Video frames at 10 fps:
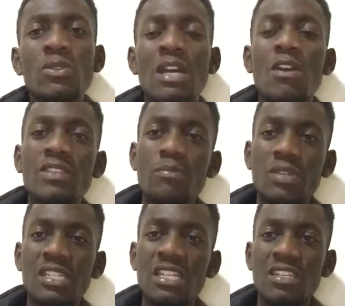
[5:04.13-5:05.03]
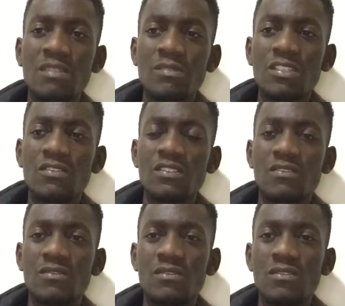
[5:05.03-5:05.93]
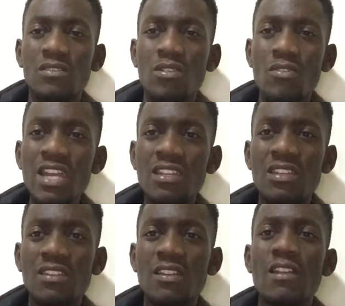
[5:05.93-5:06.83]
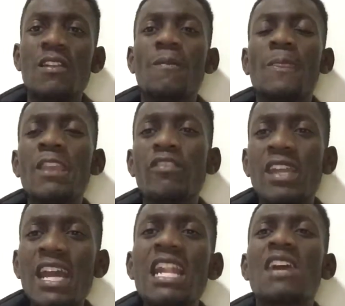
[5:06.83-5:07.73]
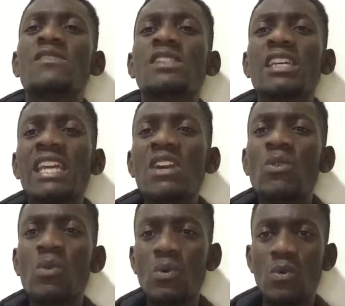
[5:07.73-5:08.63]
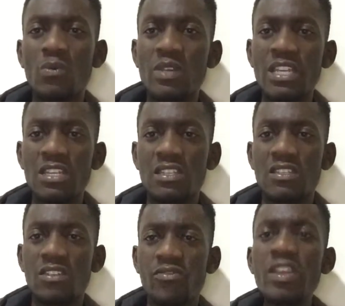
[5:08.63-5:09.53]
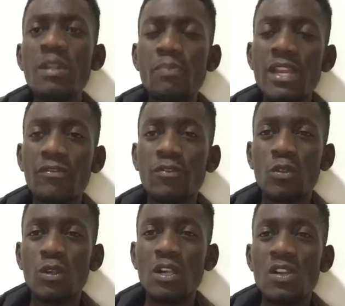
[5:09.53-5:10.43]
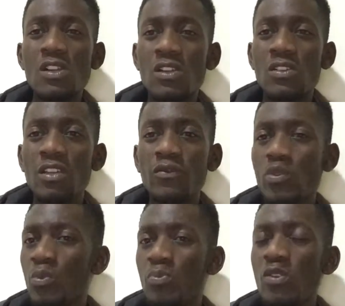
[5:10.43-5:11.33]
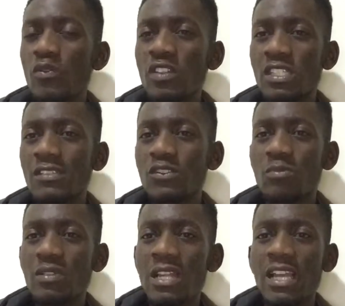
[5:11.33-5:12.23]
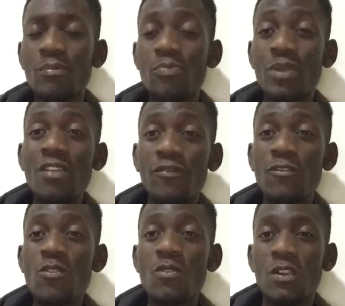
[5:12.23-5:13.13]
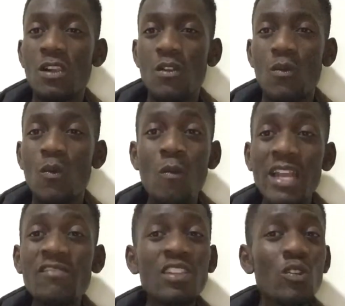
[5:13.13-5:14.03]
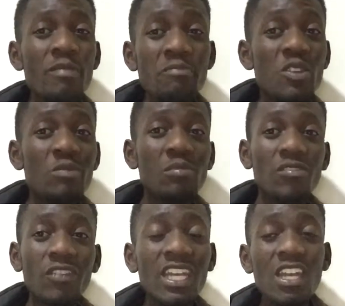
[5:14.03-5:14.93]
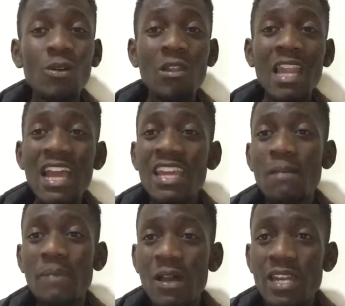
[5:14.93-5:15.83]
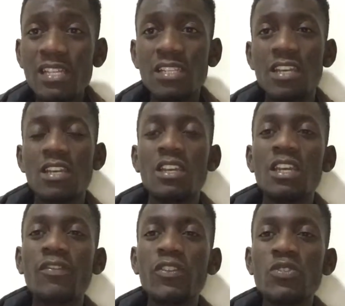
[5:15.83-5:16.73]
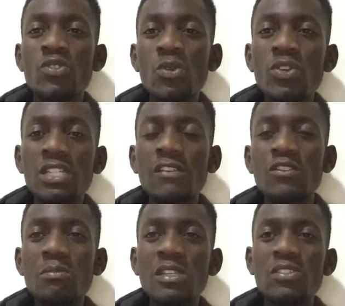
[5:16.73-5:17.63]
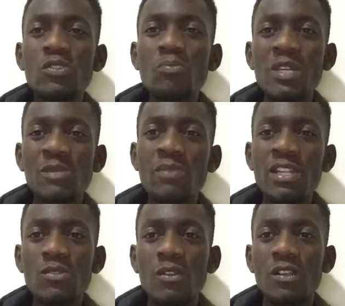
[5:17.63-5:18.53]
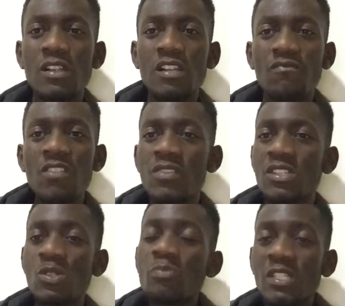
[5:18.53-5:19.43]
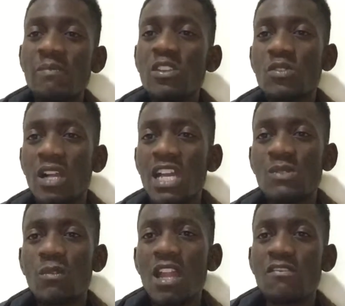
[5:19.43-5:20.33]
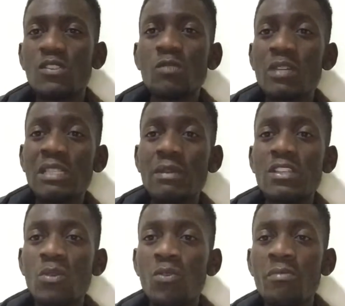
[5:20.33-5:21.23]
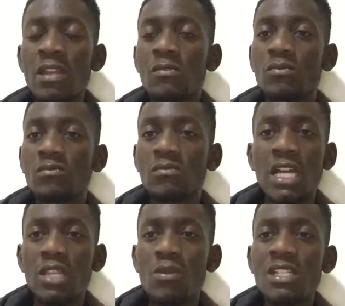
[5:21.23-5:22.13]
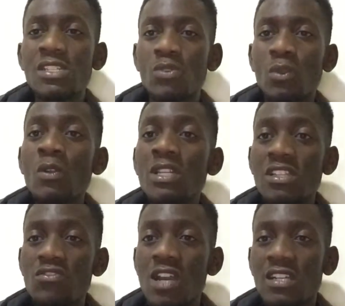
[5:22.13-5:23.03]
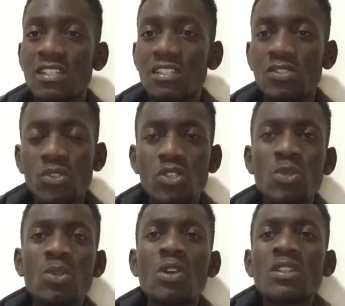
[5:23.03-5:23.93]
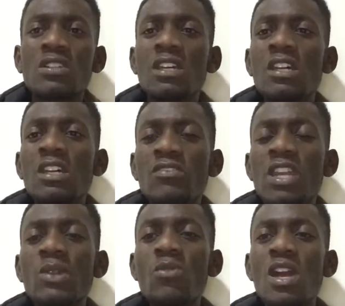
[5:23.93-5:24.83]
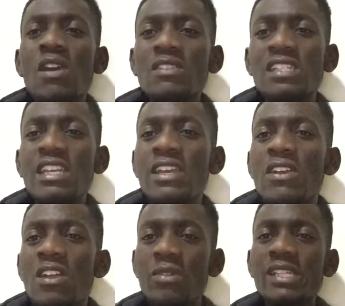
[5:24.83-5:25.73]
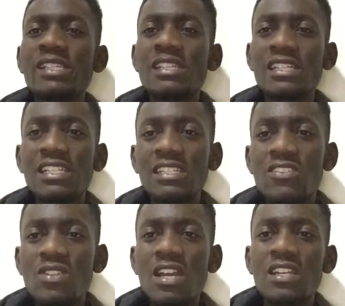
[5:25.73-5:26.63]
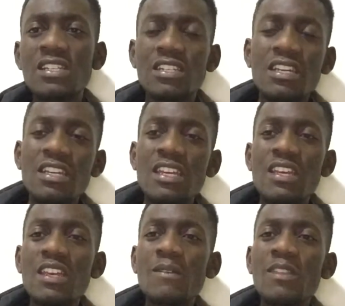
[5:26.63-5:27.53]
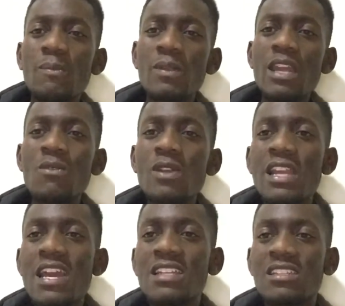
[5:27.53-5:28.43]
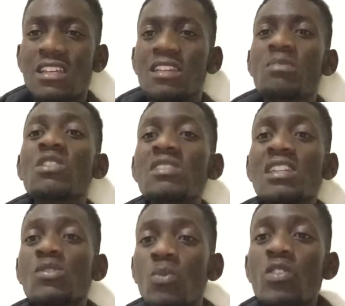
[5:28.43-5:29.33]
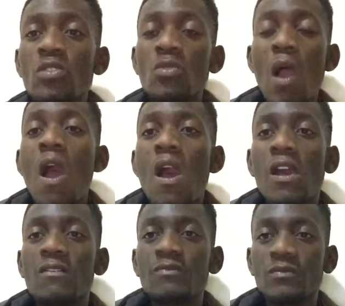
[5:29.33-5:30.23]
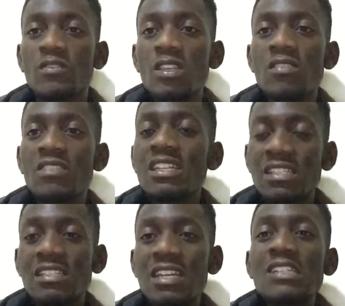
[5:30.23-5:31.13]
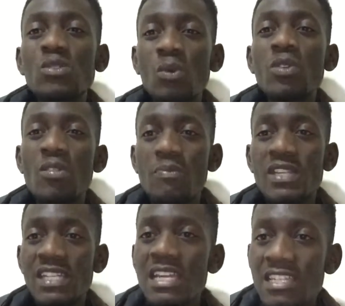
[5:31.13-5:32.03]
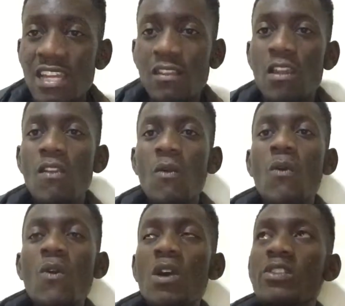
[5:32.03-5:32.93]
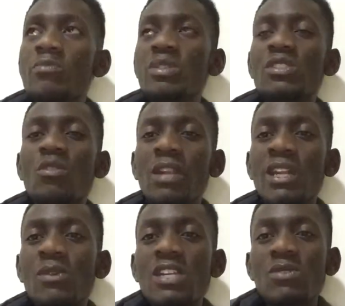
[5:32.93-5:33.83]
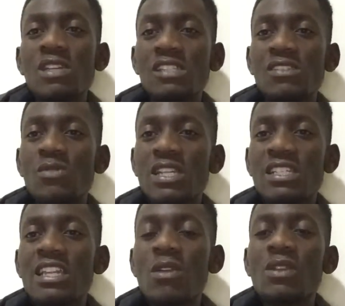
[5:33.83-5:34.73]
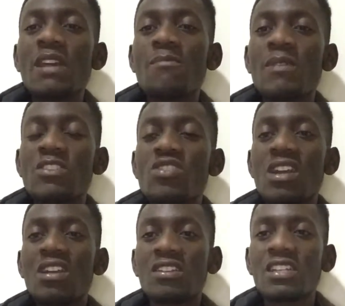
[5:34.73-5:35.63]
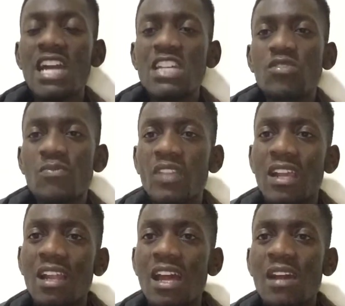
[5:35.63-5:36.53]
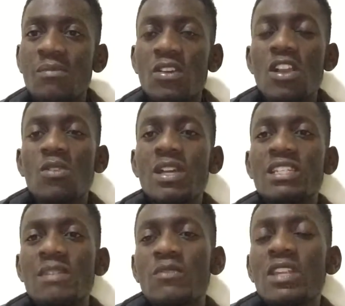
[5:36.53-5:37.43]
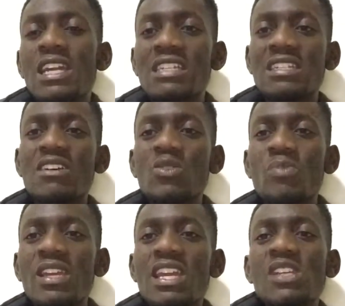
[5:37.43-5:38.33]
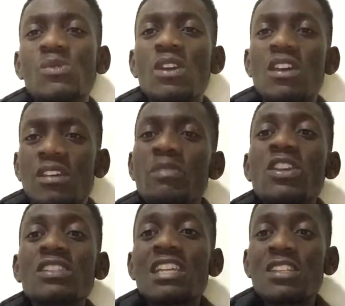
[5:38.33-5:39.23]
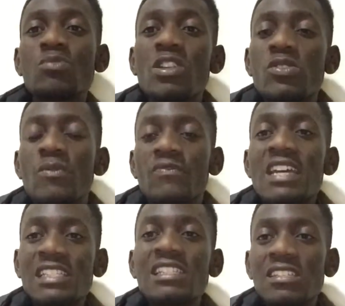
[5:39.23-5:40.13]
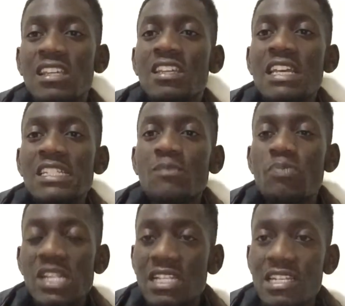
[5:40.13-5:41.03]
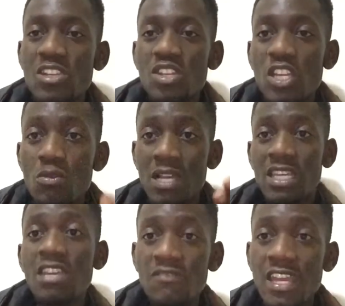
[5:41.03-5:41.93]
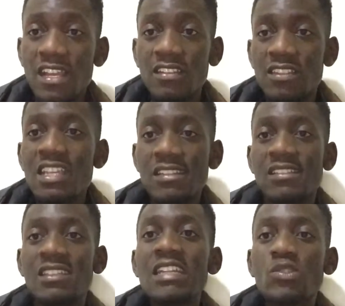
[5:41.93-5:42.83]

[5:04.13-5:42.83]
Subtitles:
on how they present themselves. All right? if a guy loves a girl who is very prayerful, if you prove yourself to be like a prayerful woman, even though maybe you may be faking or lying about it, if you show yourself to be super spiritual, then the super spiritual guys will love super spiritual women, are the ones you always attract. So you should not then go around saying, why is it I just attract the prayer warriors? Because that's who you are. You know, that's who you're presenting. Or you're busy complaining, why is it I only attract guys from the club? Why is it I'm only asked out by guys? Because that's the presentation you are giving. That's